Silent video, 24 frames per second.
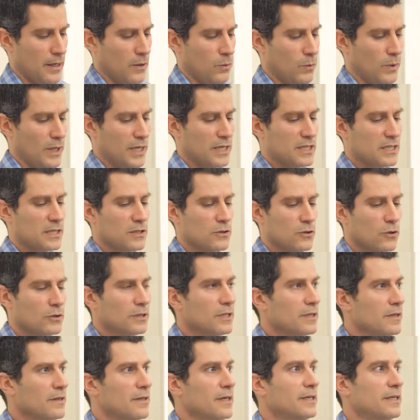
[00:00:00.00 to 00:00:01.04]
We
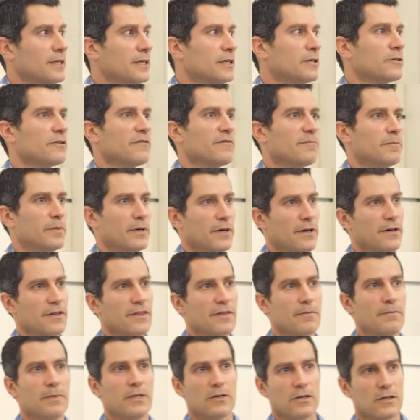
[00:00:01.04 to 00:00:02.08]
excluded the year of
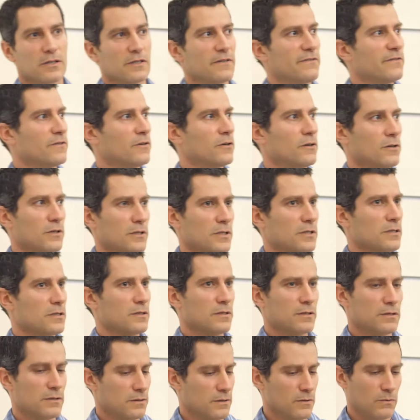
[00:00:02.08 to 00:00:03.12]
birth because, of
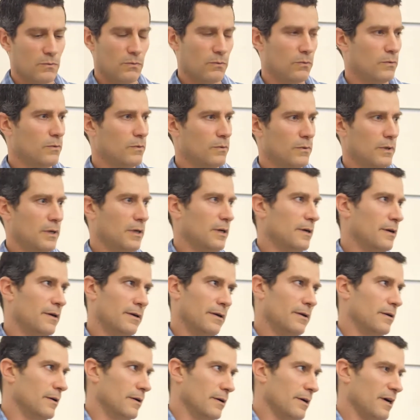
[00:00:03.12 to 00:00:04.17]
course,
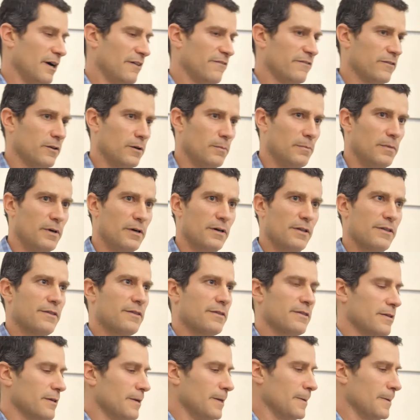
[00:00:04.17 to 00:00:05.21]
after birth,